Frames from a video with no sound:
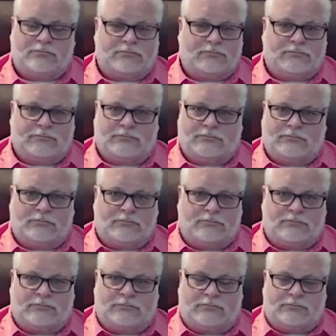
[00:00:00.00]

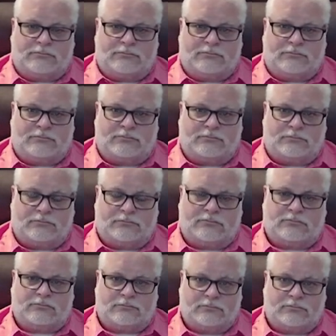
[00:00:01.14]

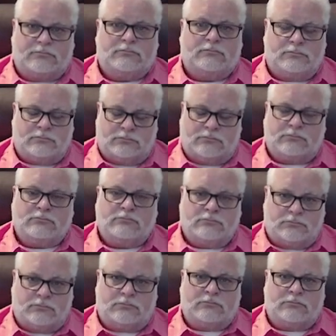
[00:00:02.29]

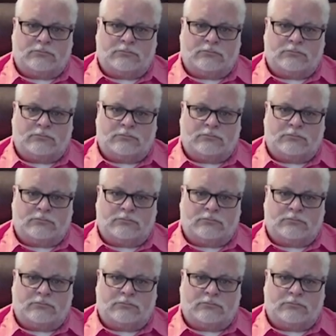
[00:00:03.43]
(silent)